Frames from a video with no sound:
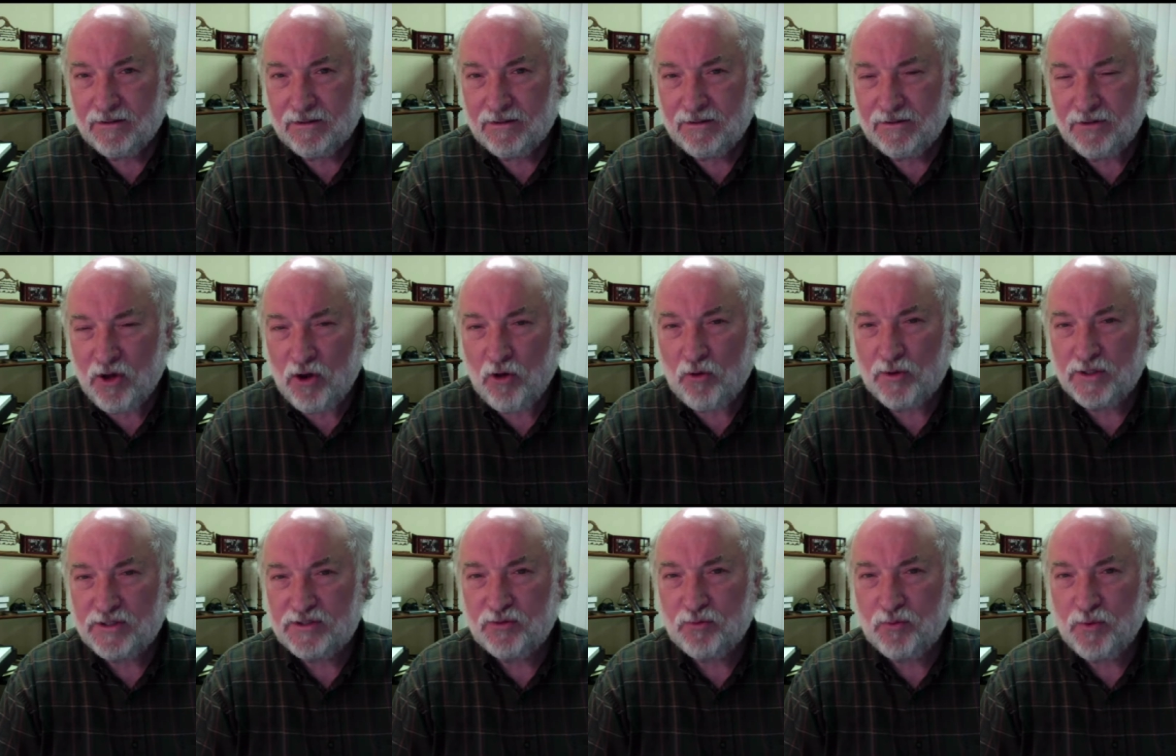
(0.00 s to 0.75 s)
No,
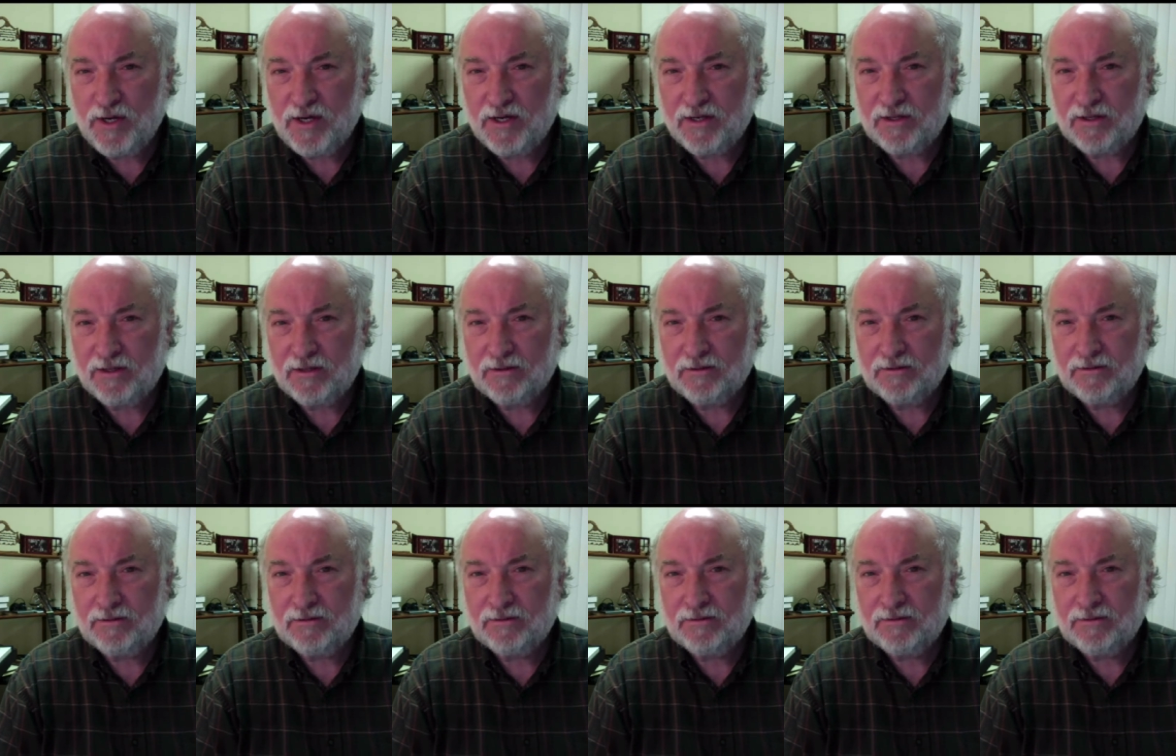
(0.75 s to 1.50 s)
it's real.
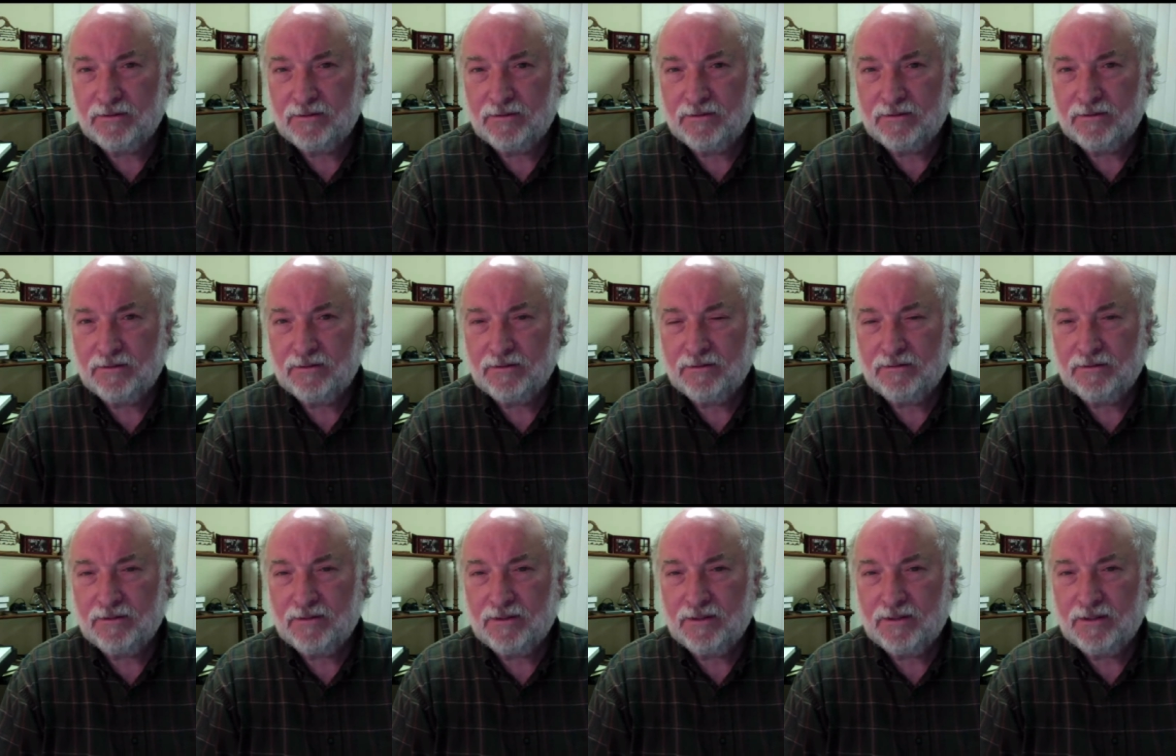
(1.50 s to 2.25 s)

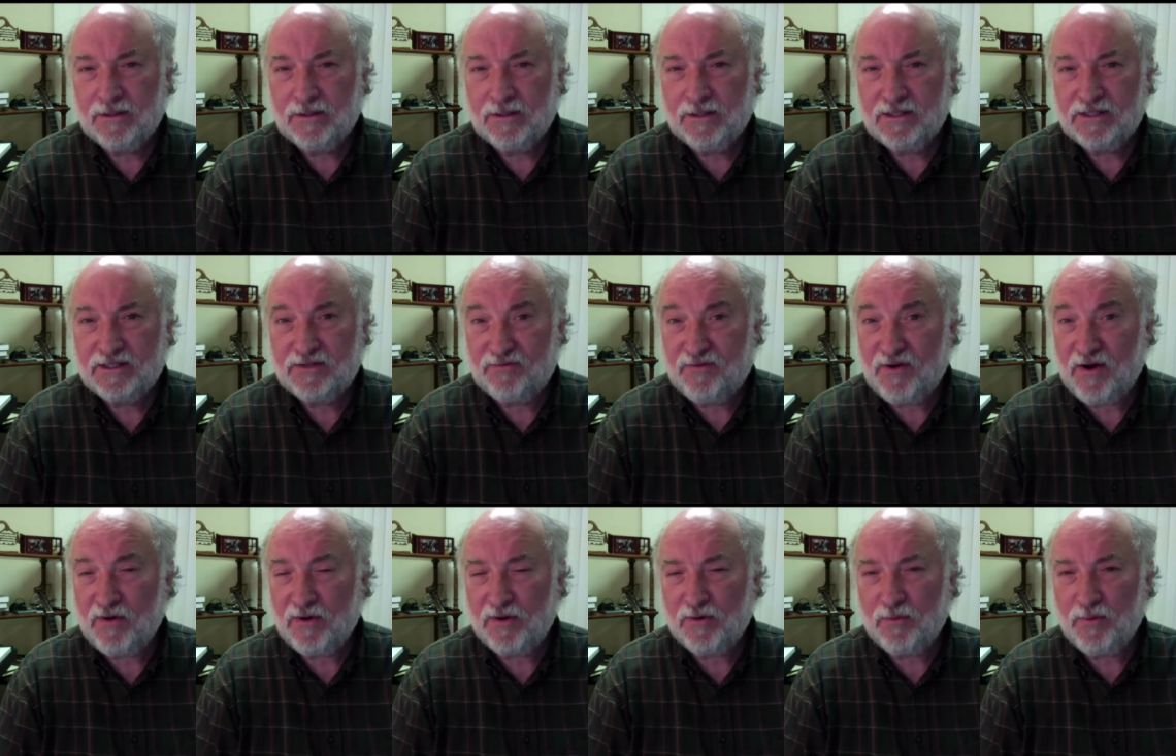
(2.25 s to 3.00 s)
It's
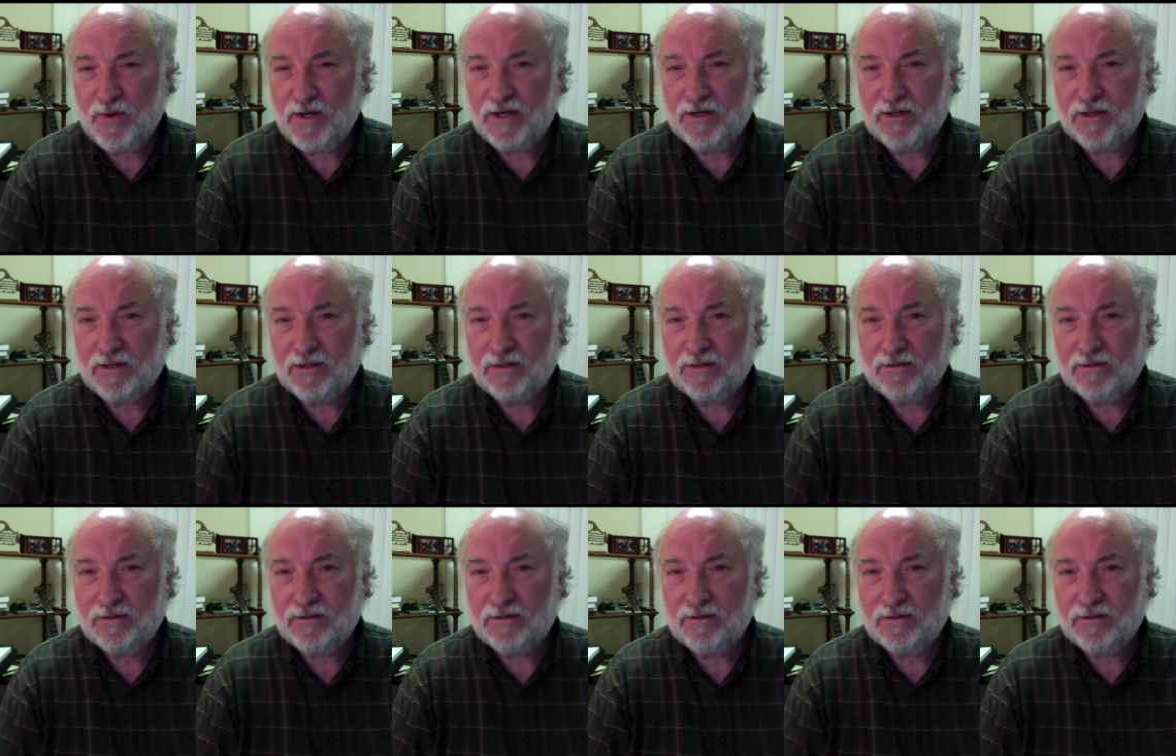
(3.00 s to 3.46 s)
very real.